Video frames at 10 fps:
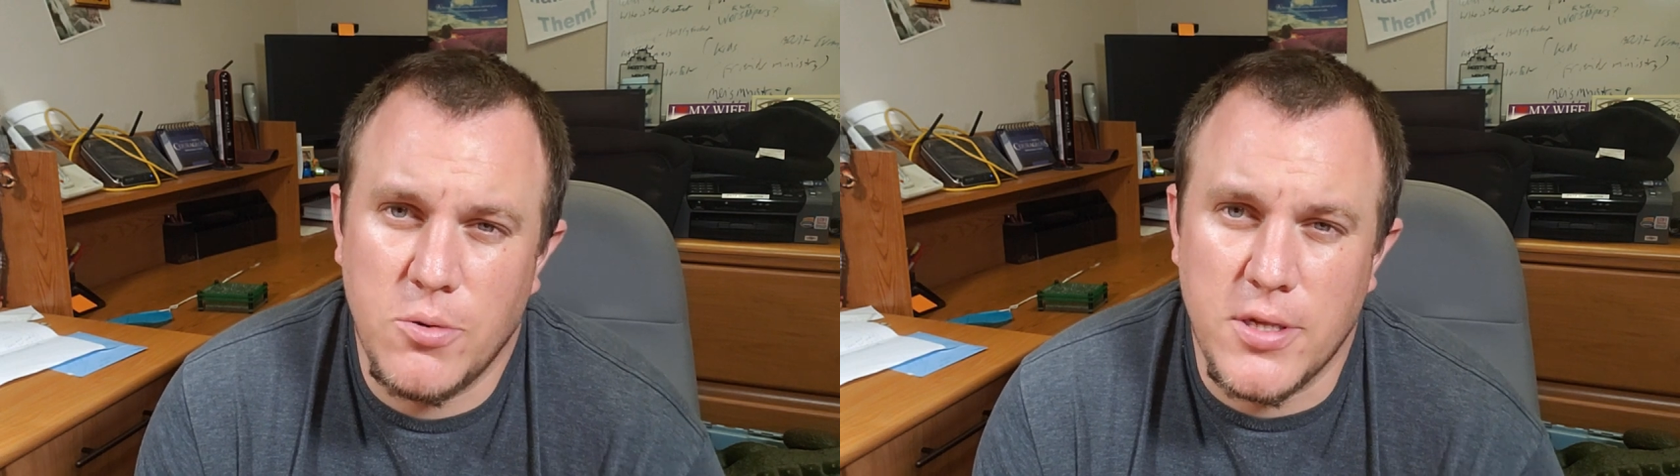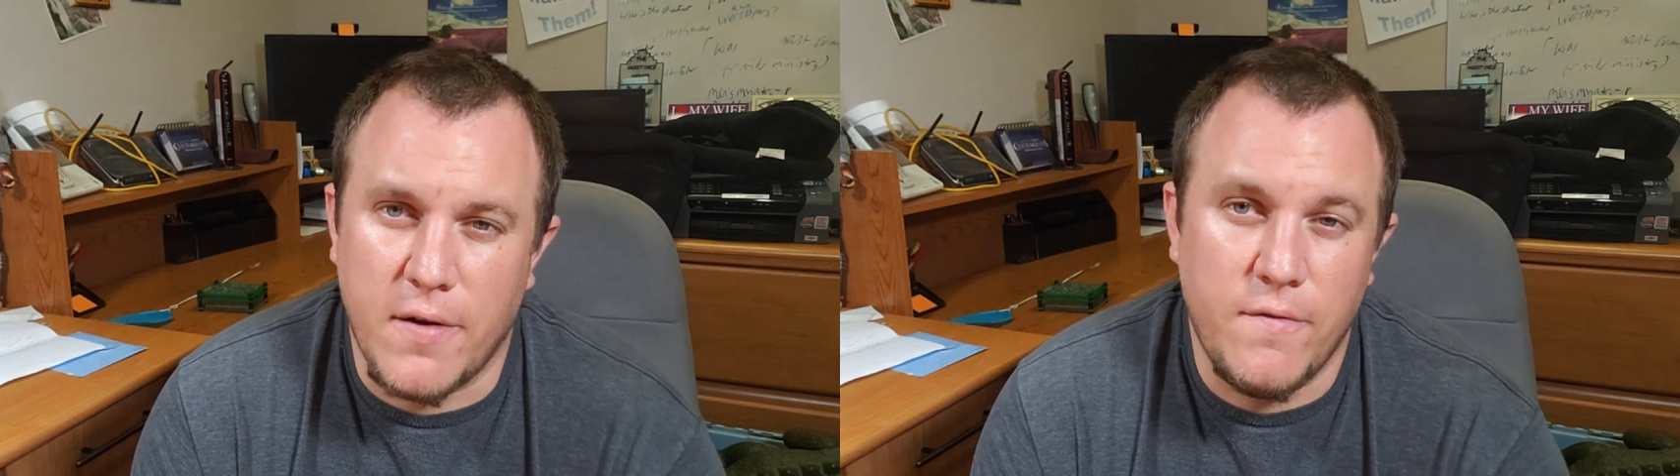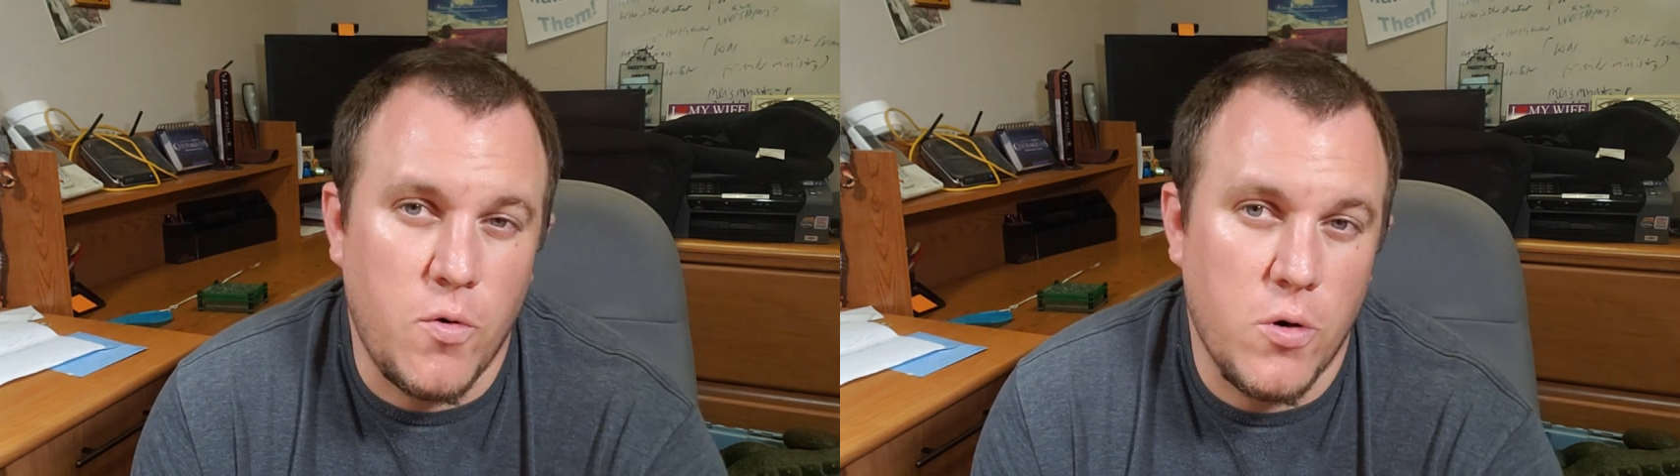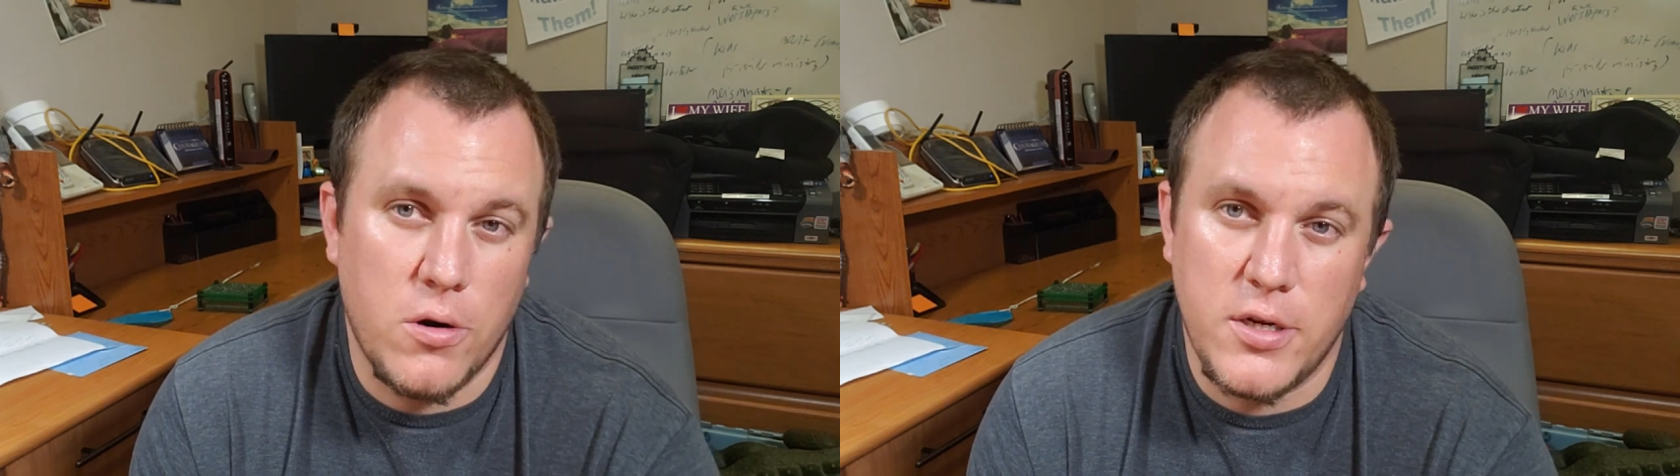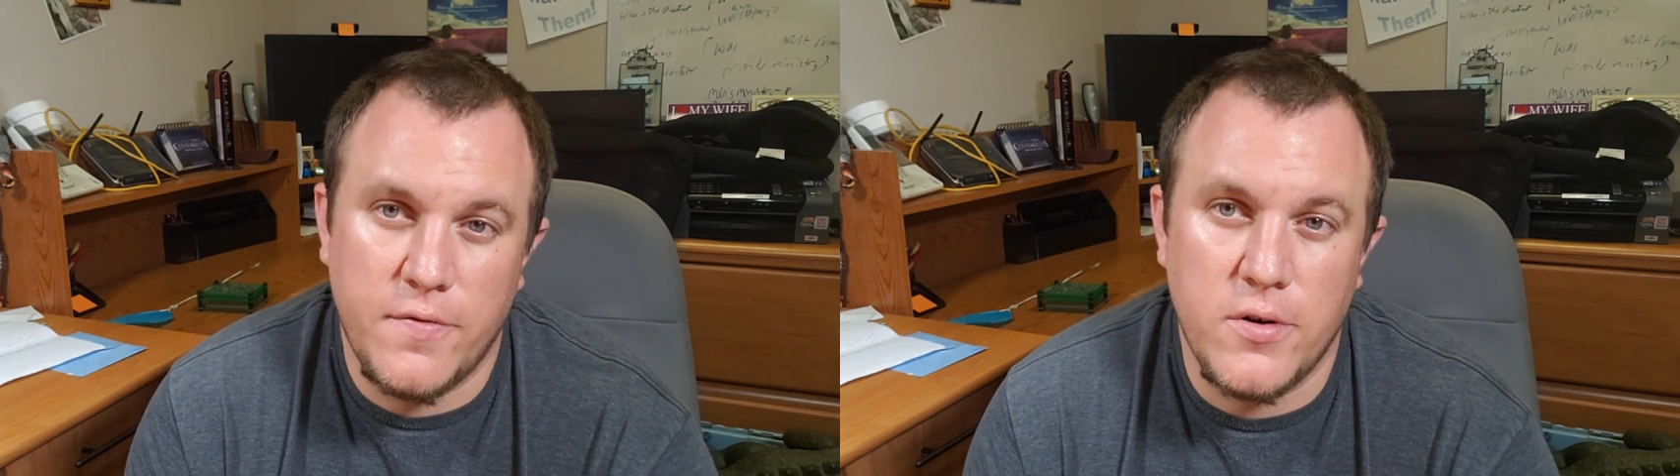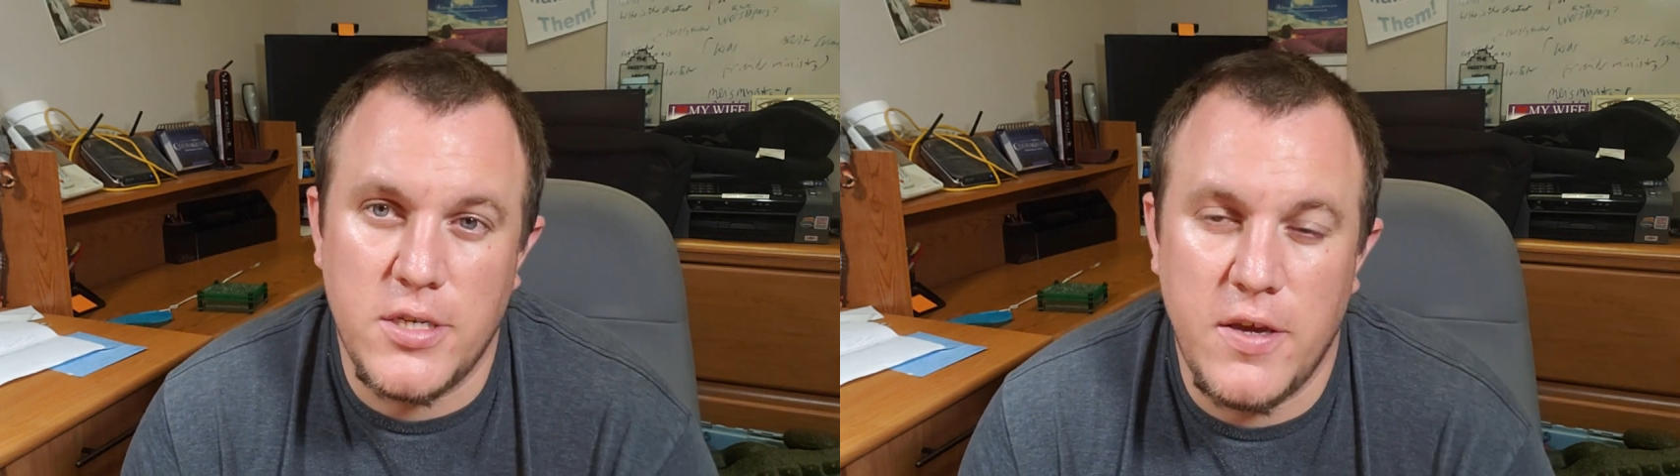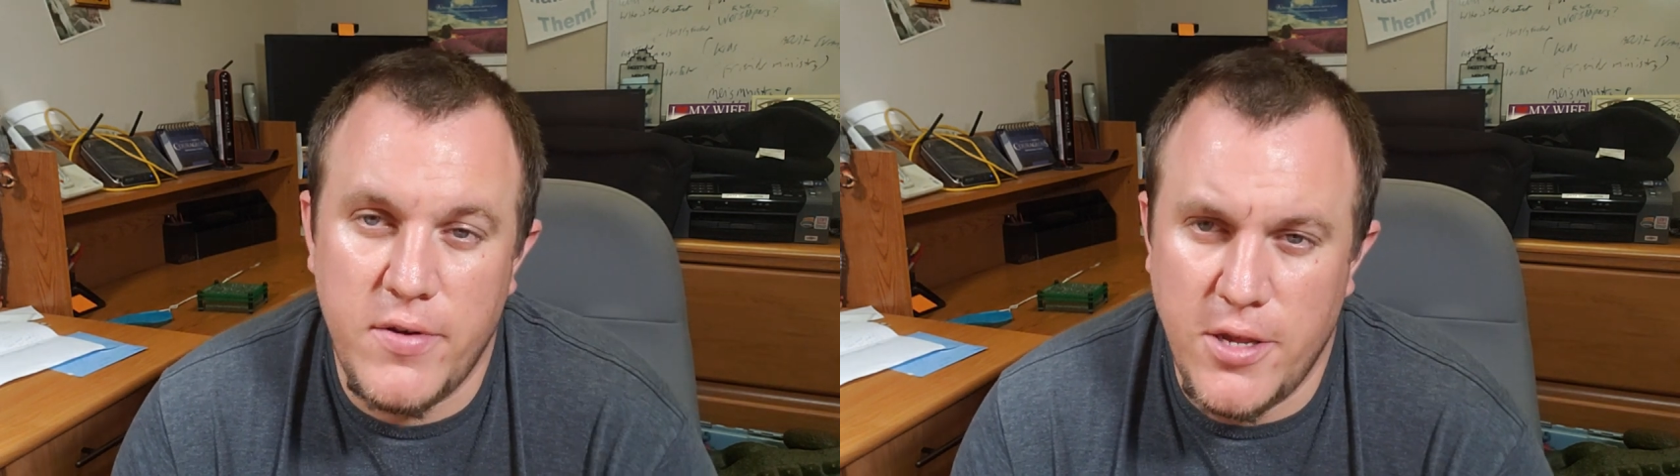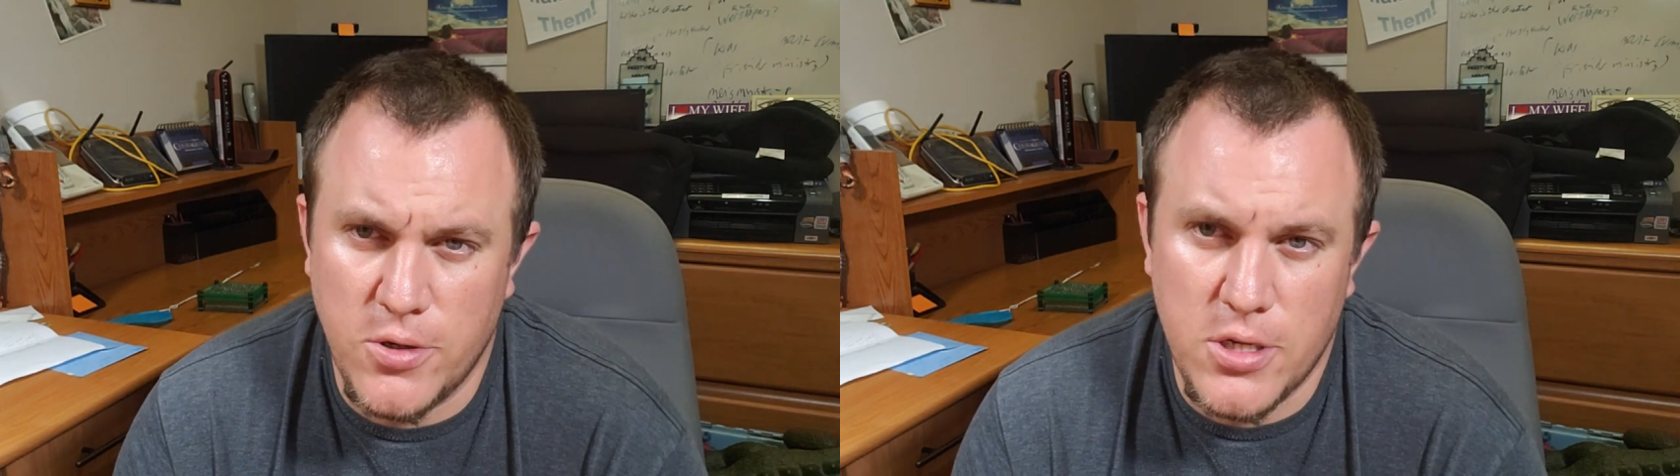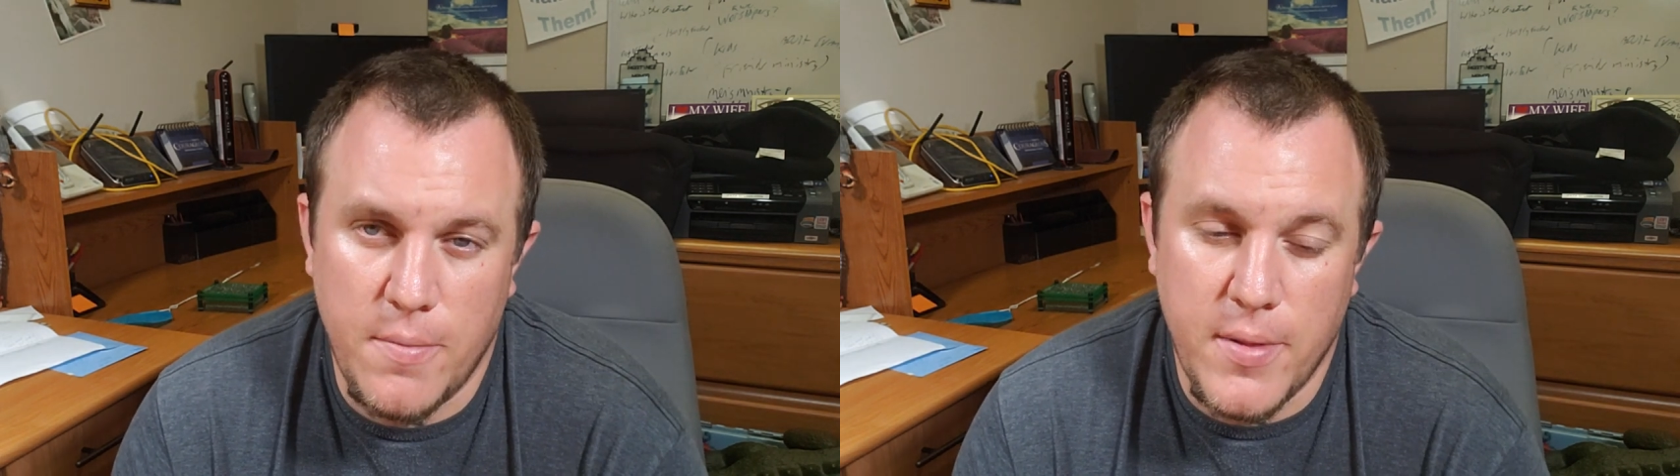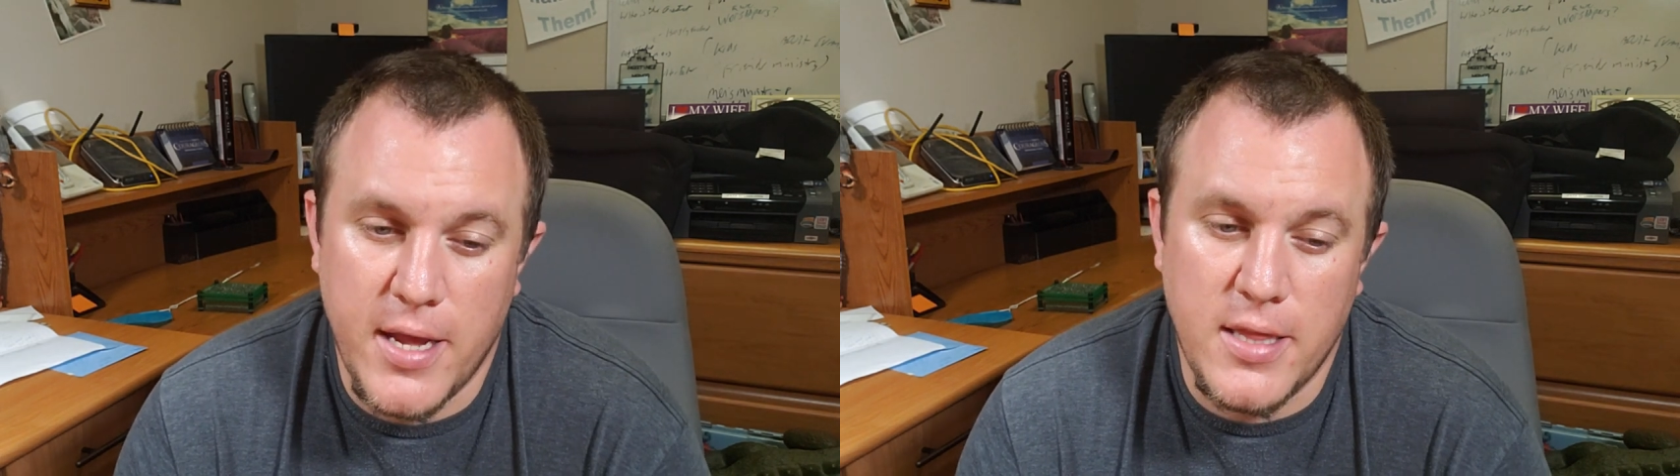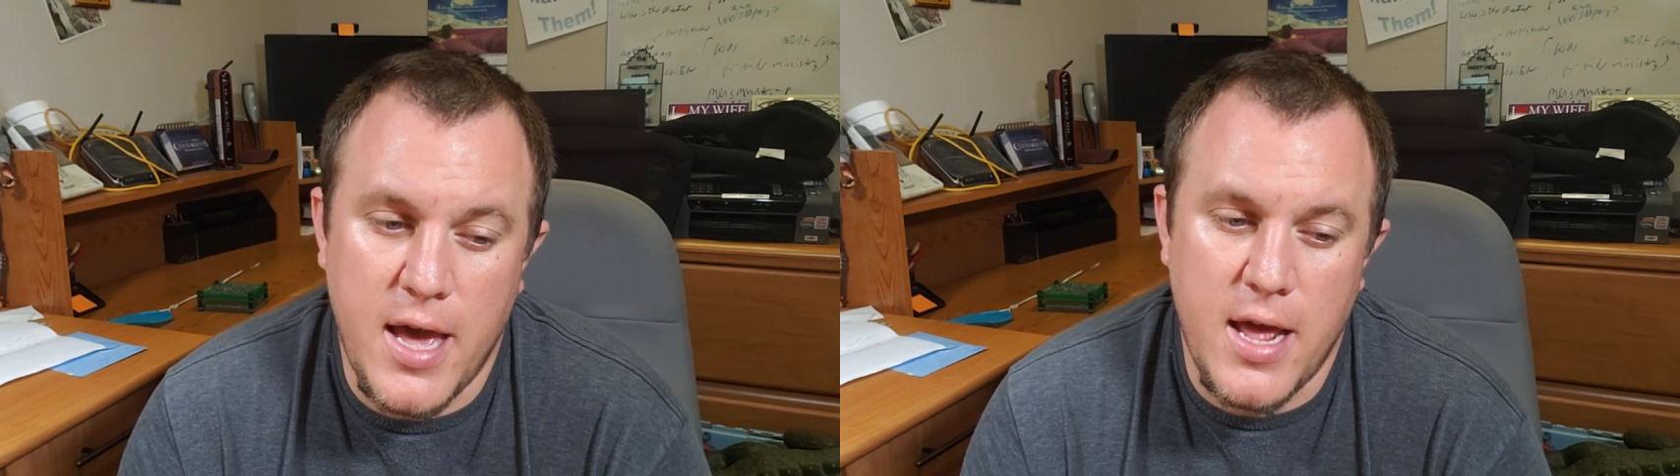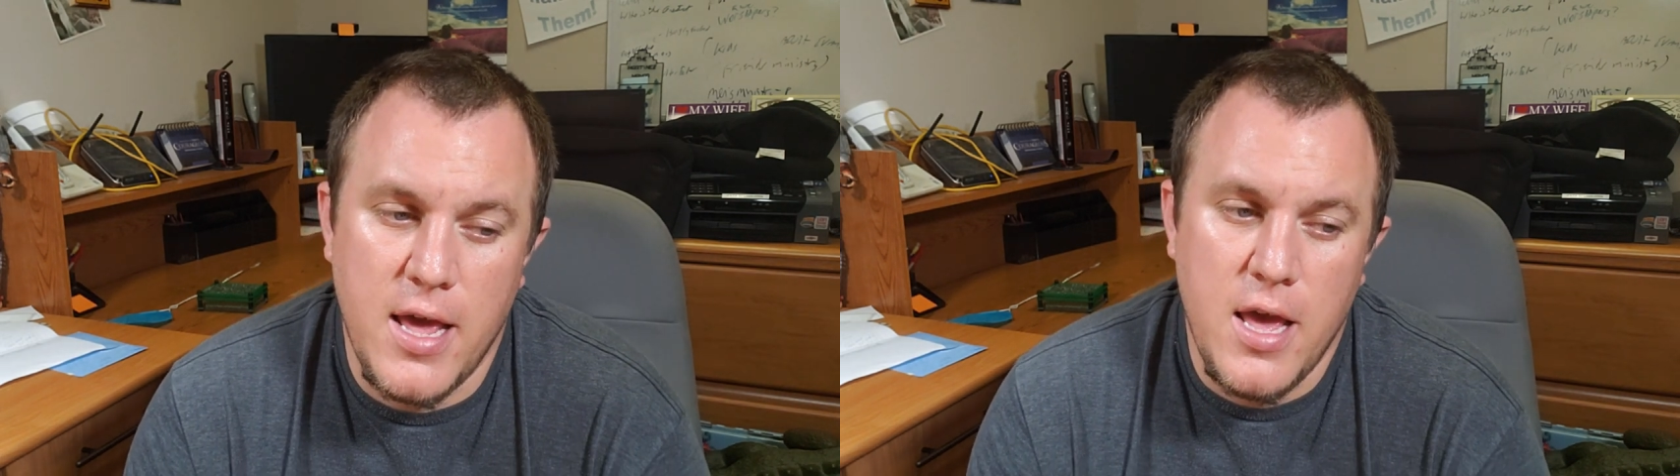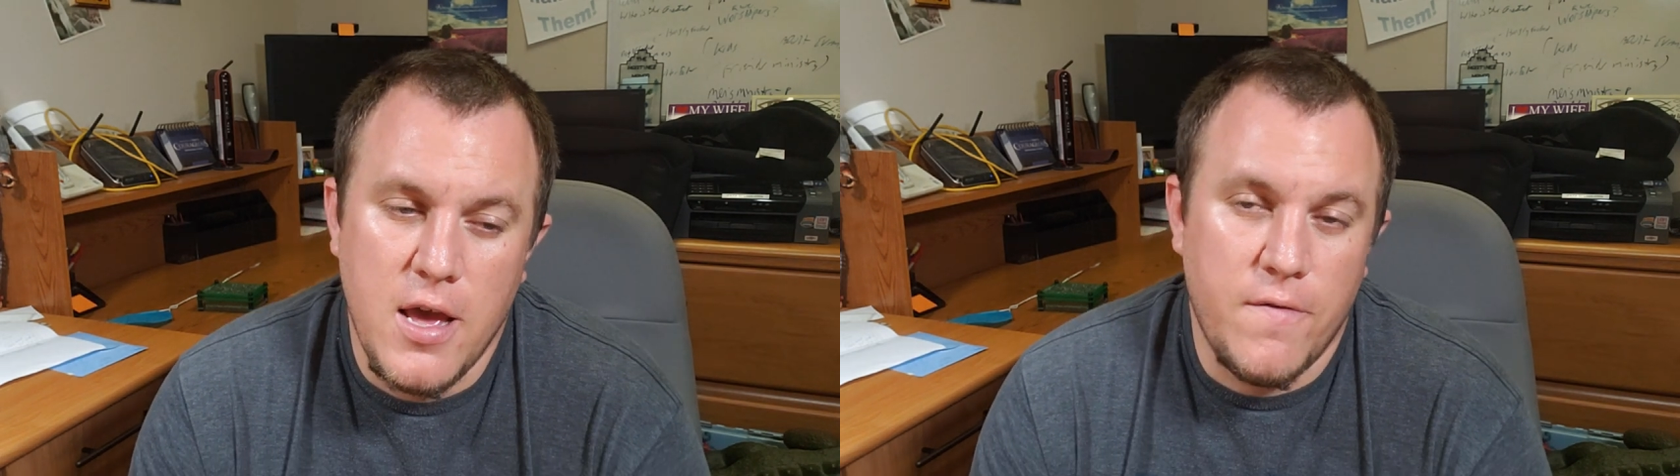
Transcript: It was like four different D V Ds or something like that